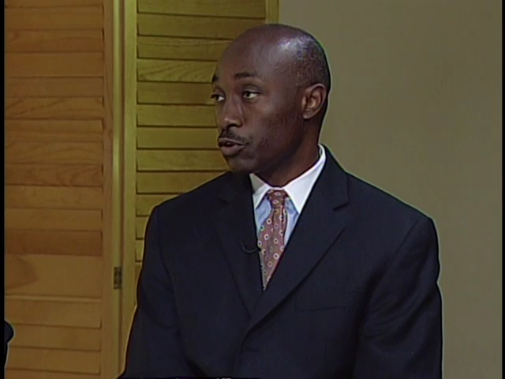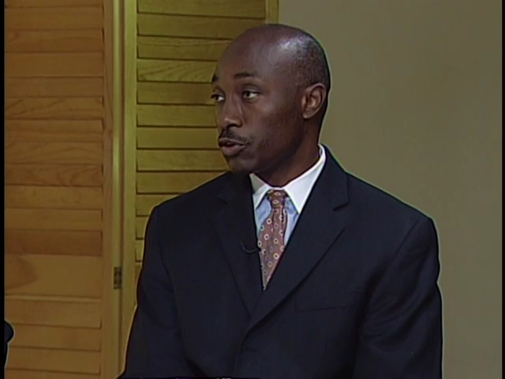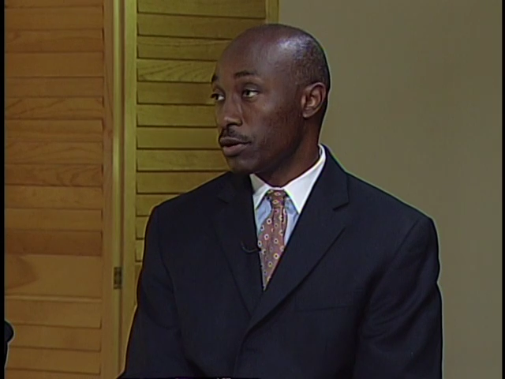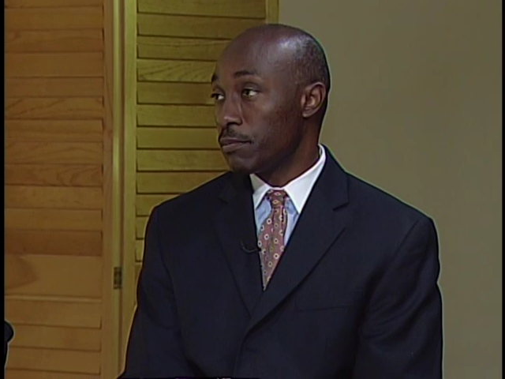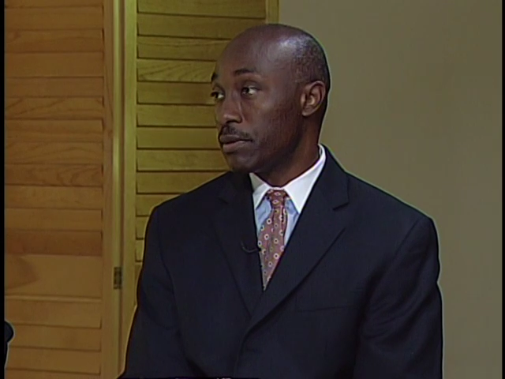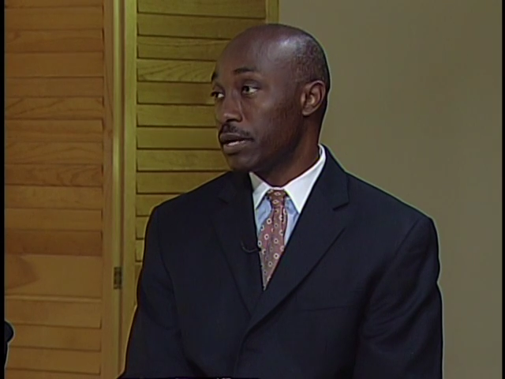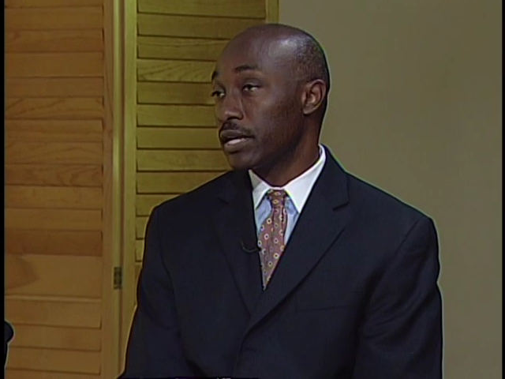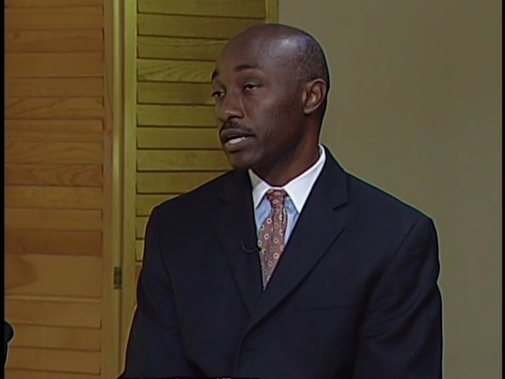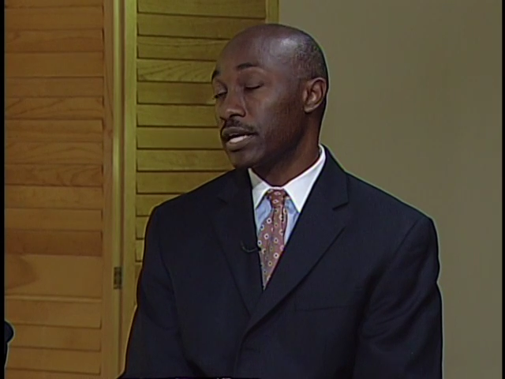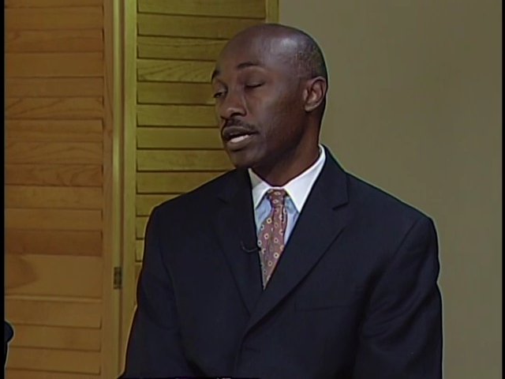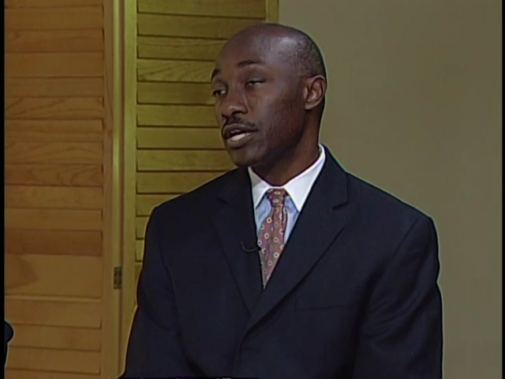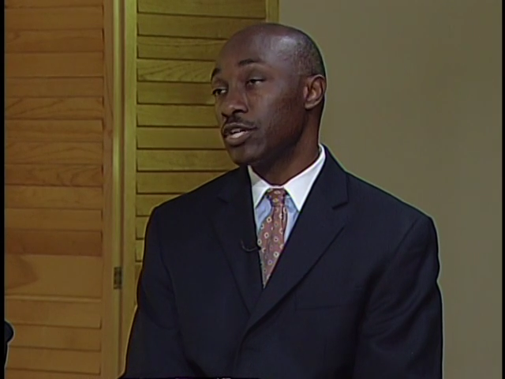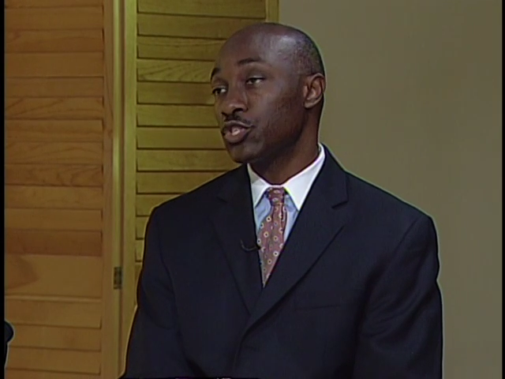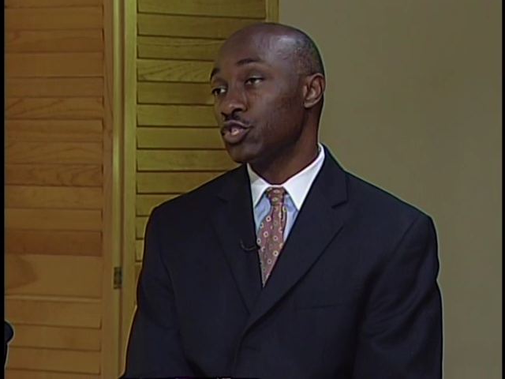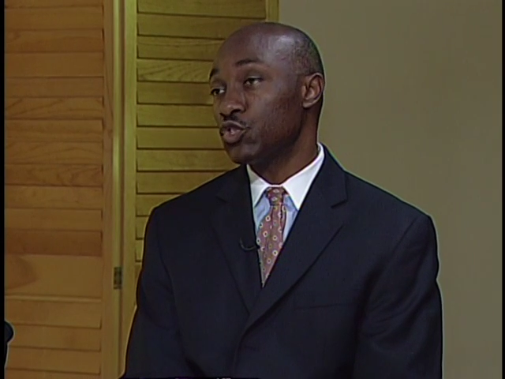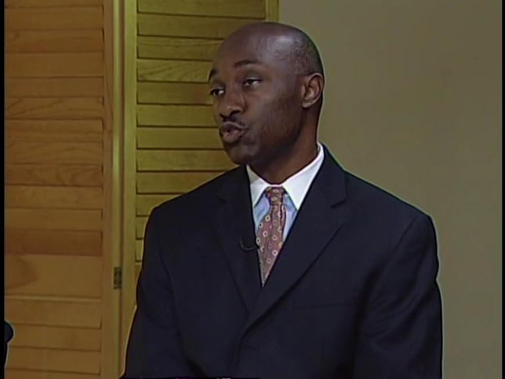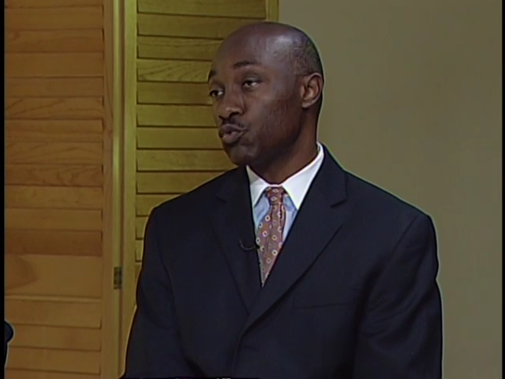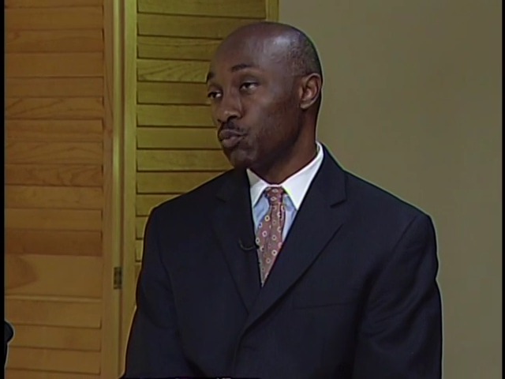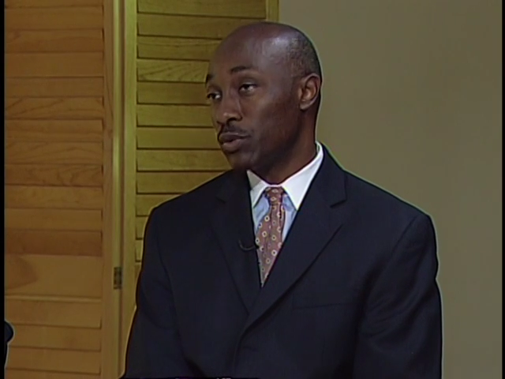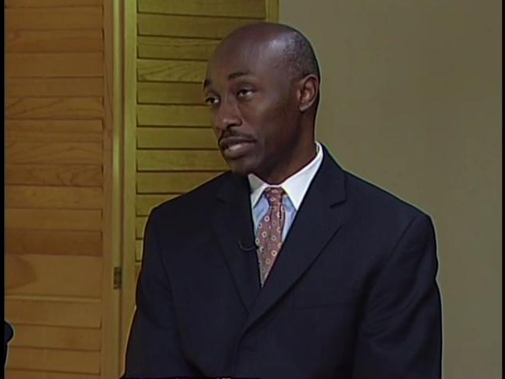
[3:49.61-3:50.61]
or the
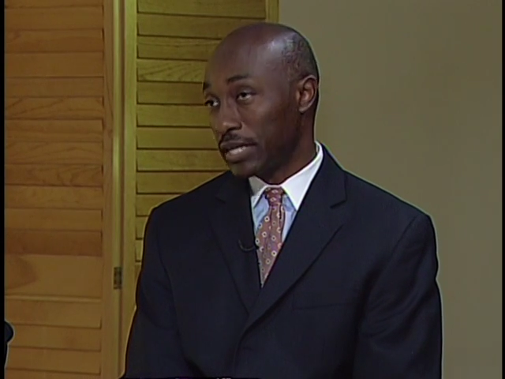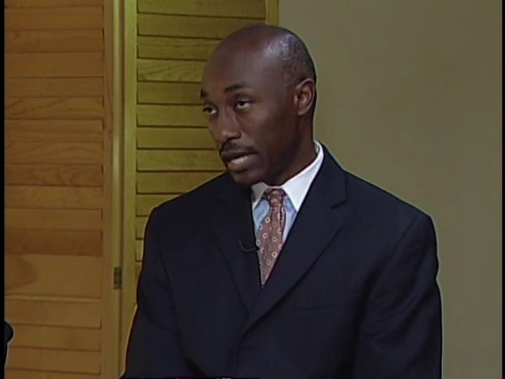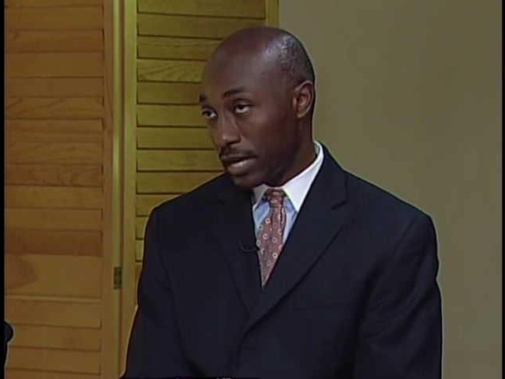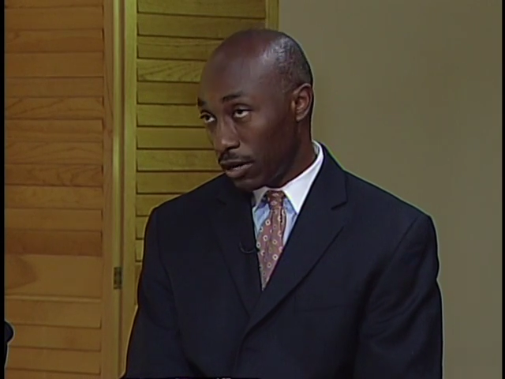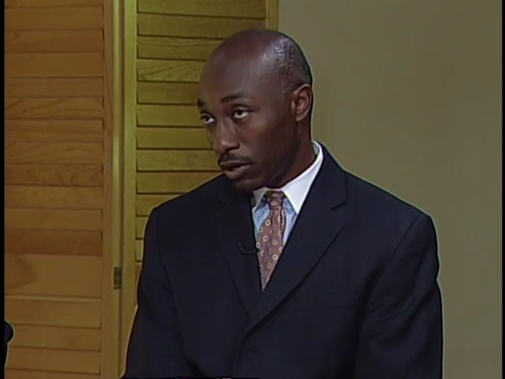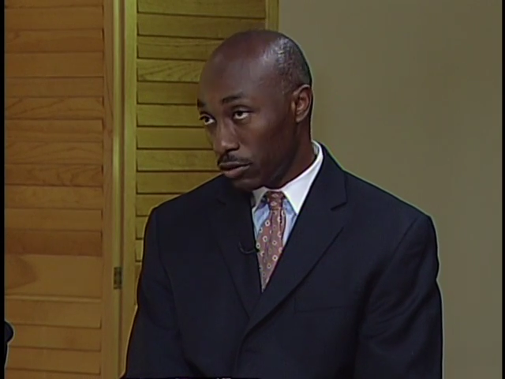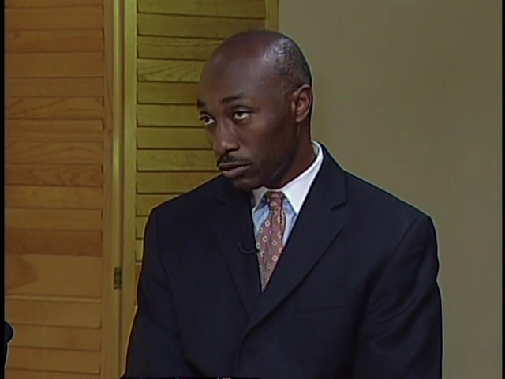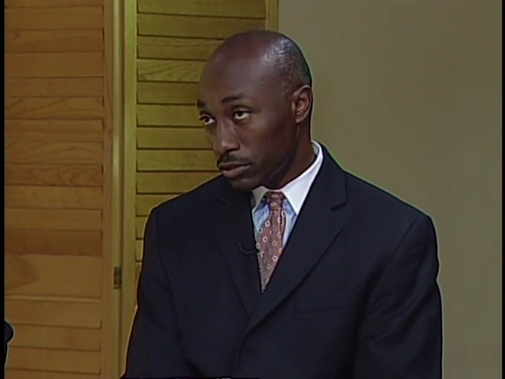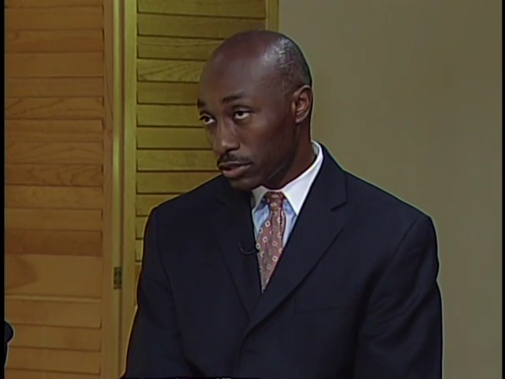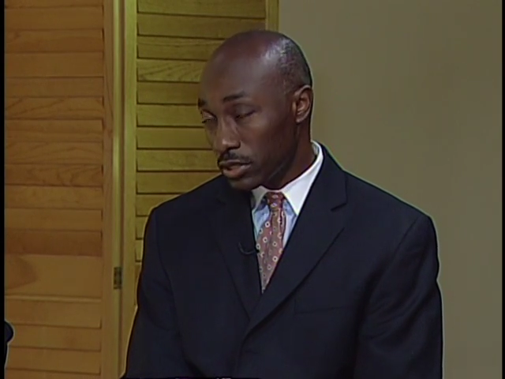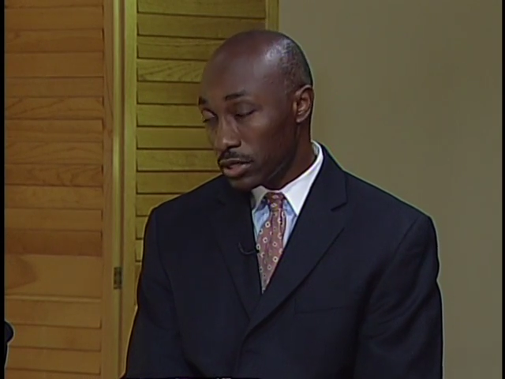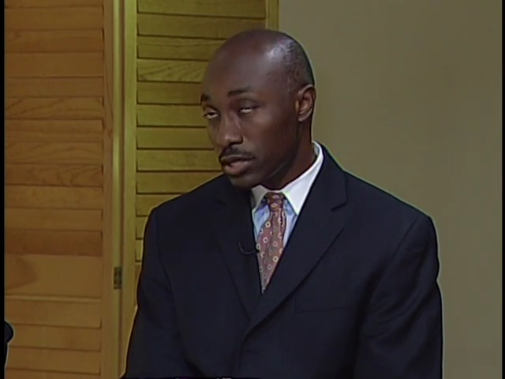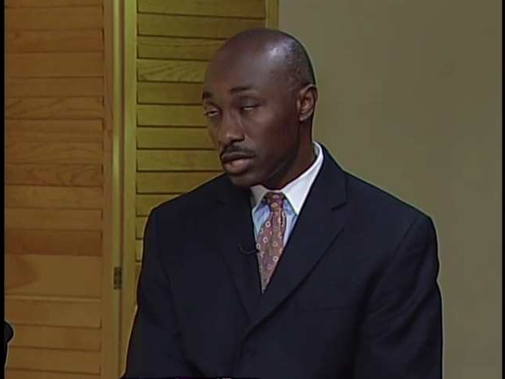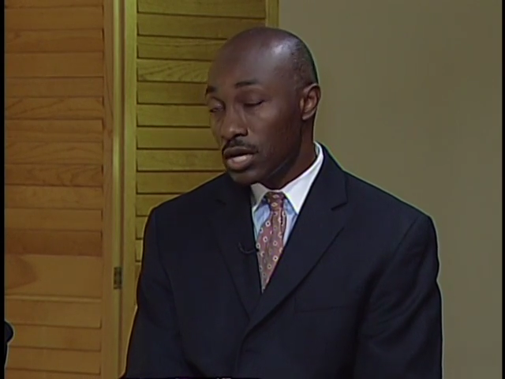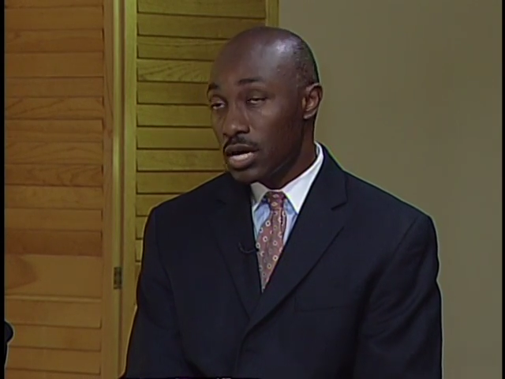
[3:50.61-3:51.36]
medication's withheld,